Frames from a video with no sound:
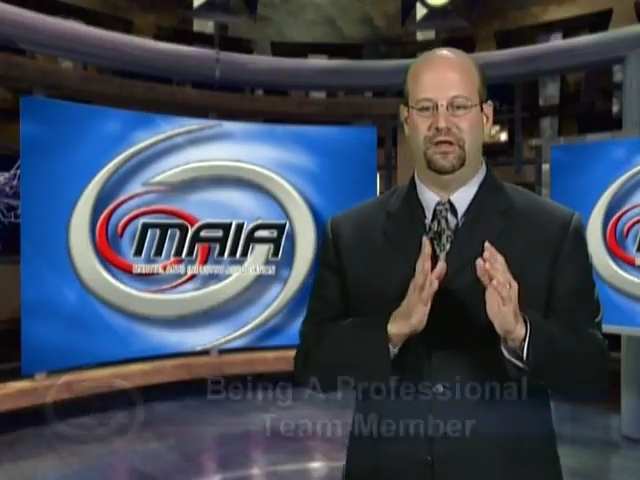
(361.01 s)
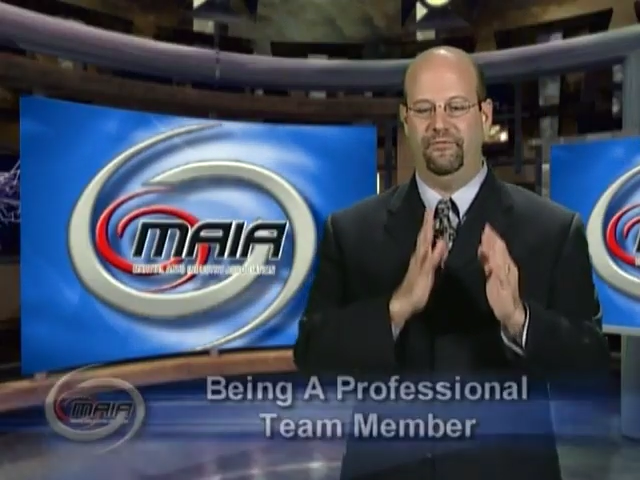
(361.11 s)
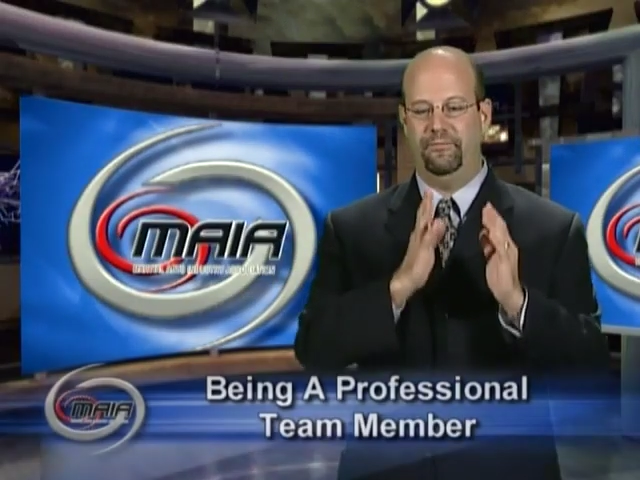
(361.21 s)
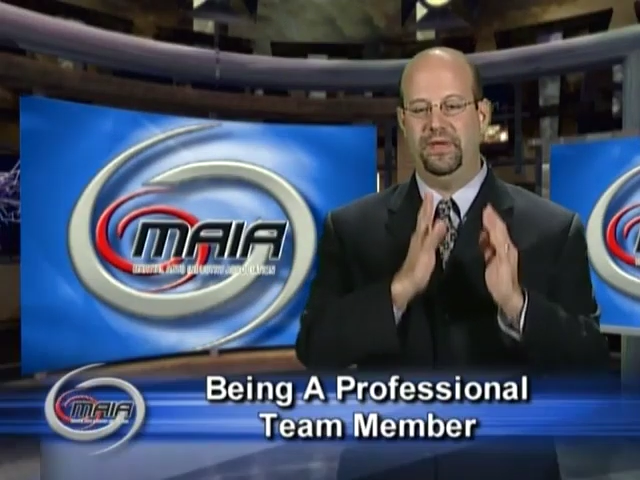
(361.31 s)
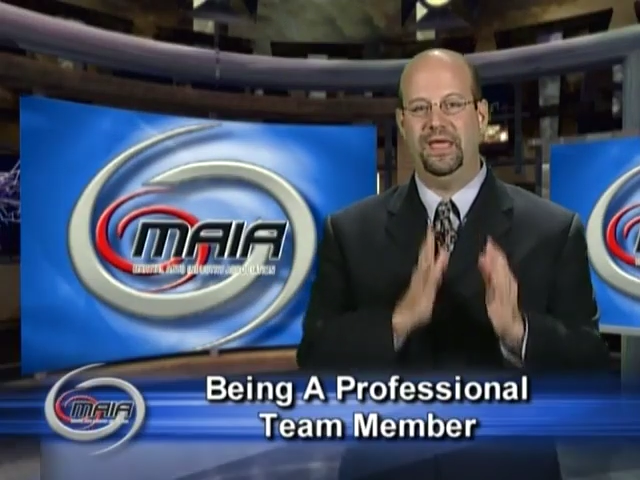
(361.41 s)

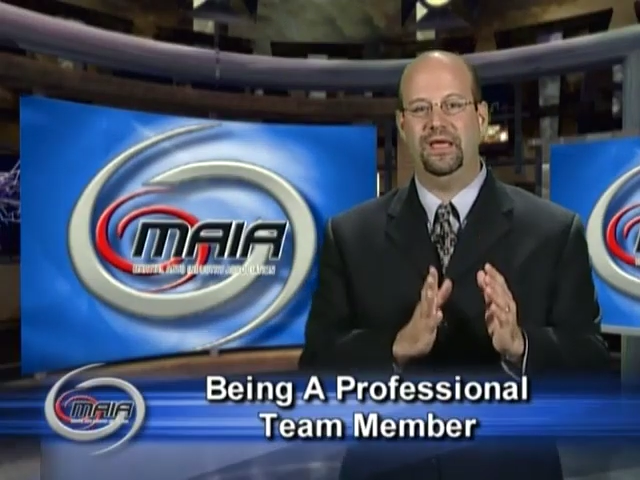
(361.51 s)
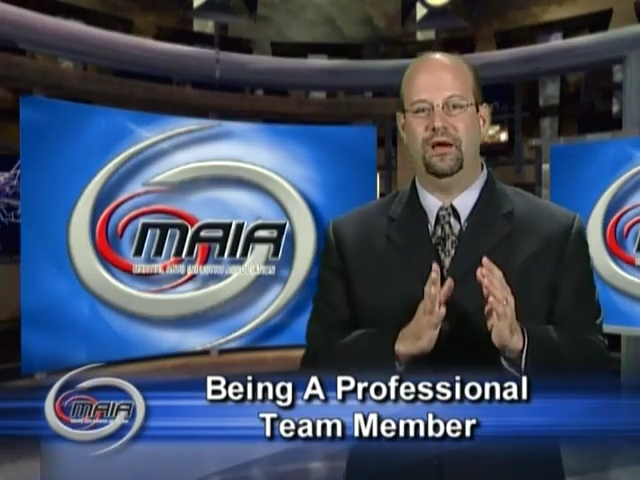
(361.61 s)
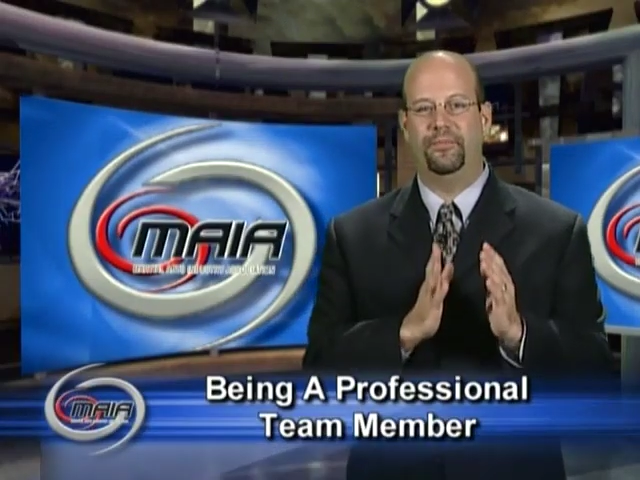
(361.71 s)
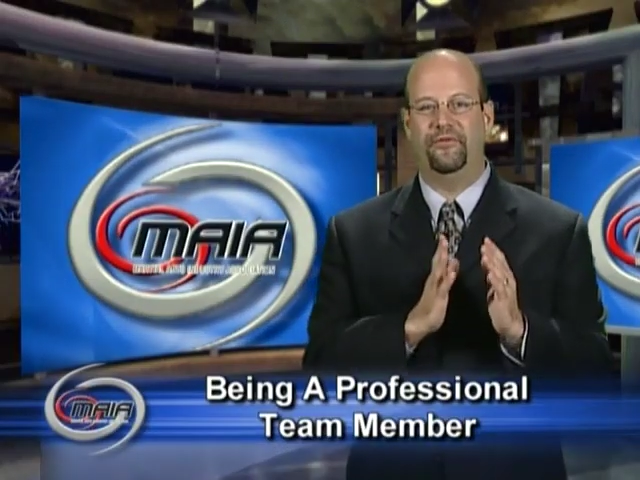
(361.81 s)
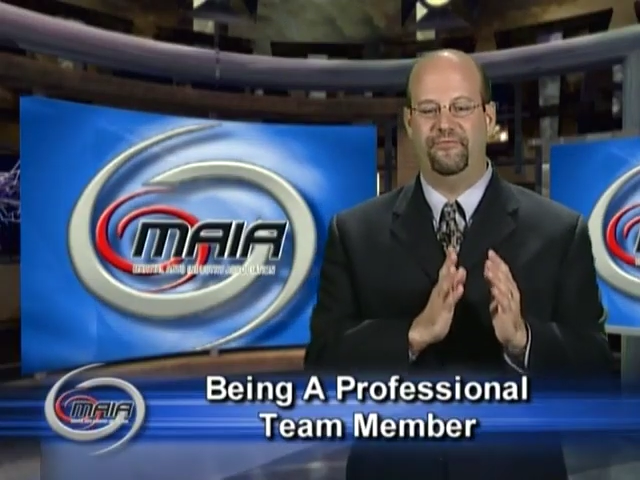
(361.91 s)
of being a
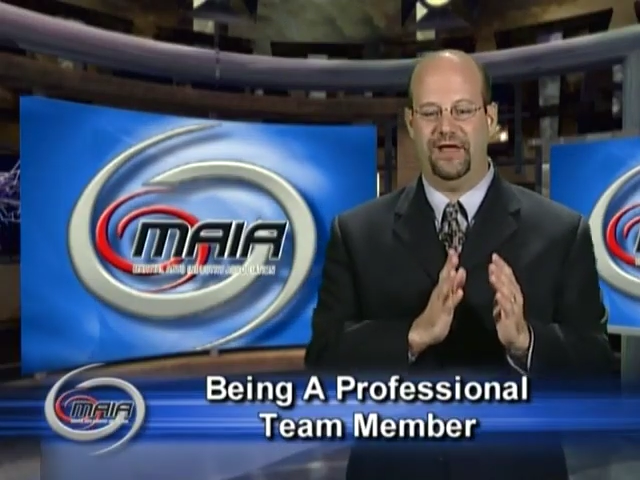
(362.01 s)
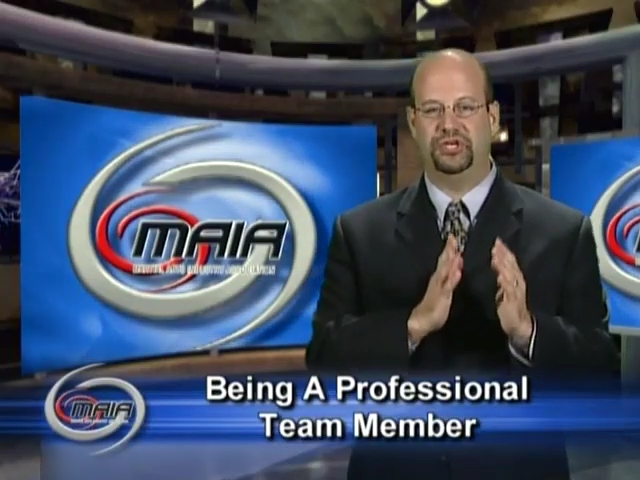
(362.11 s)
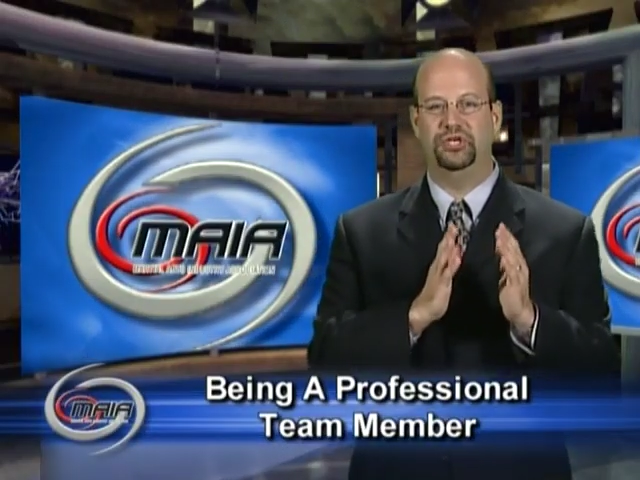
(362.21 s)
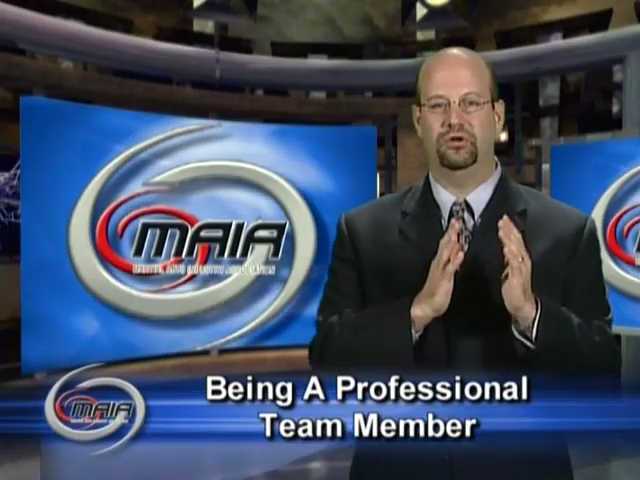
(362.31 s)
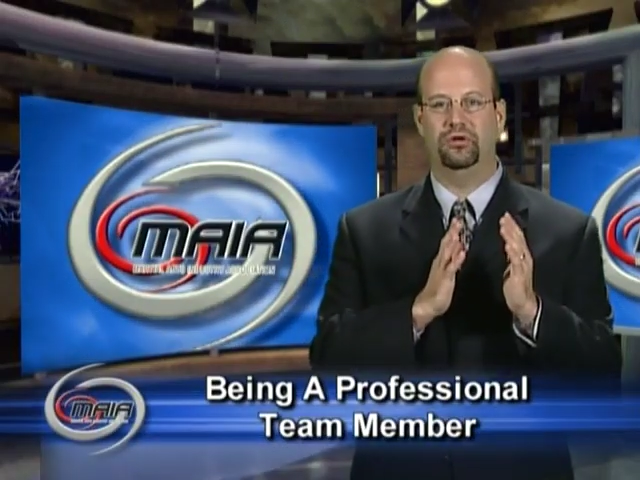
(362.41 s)

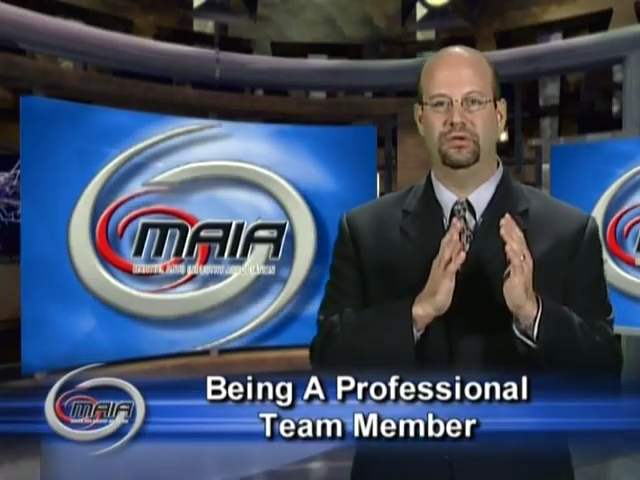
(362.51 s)
professional